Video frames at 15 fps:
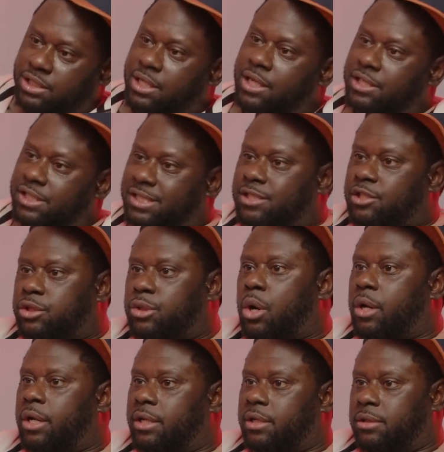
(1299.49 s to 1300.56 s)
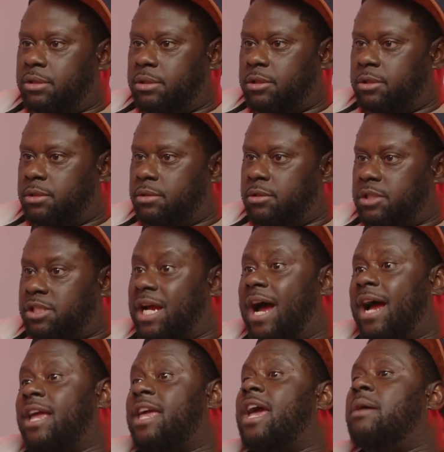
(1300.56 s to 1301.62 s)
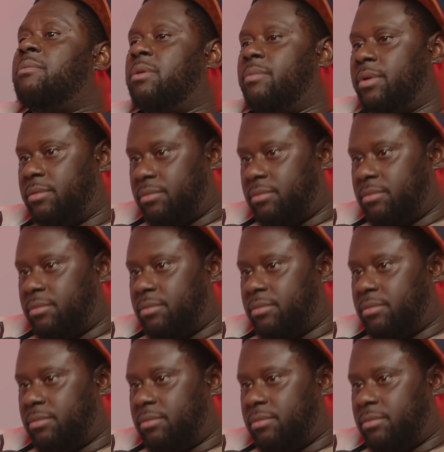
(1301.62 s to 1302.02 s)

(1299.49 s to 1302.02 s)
thing started, Shine came to me.